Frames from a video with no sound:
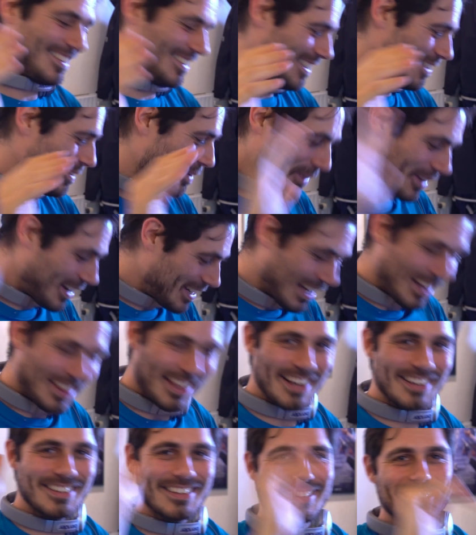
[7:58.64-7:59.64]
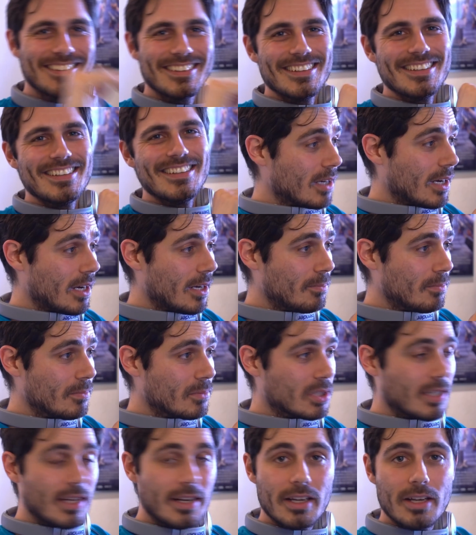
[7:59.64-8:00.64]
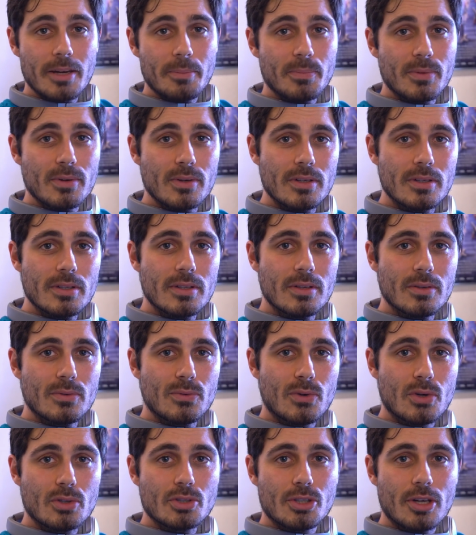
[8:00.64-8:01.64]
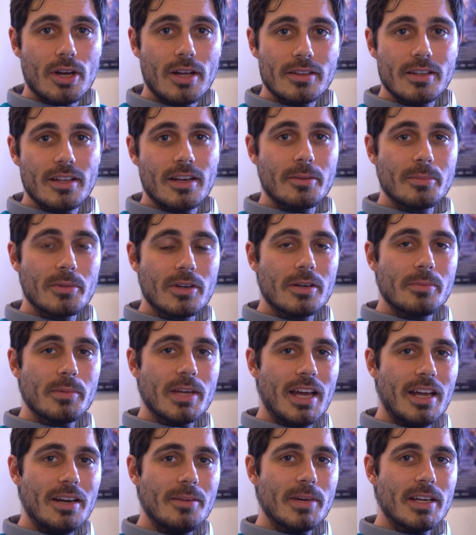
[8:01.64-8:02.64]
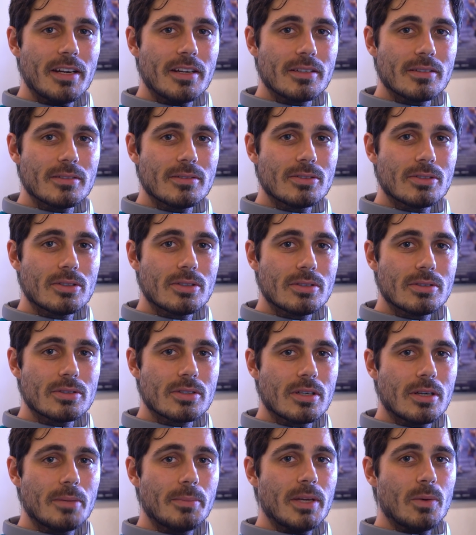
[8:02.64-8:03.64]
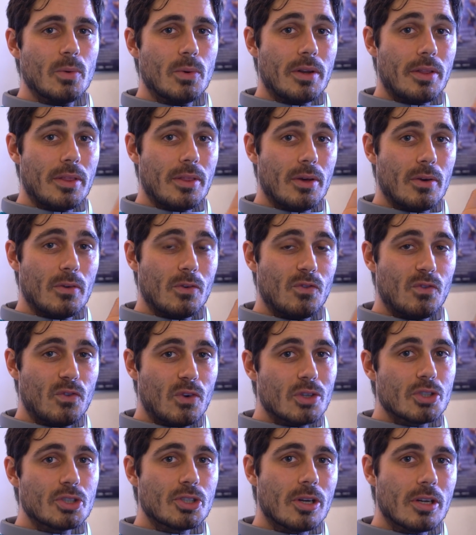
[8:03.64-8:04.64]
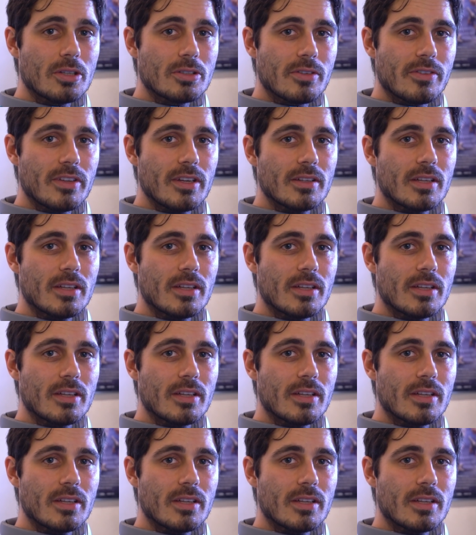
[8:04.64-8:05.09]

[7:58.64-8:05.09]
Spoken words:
Here we go, nothing. I'm setting up the first shot that I'm gonna be animating. So it's gonna be one of the first shots of the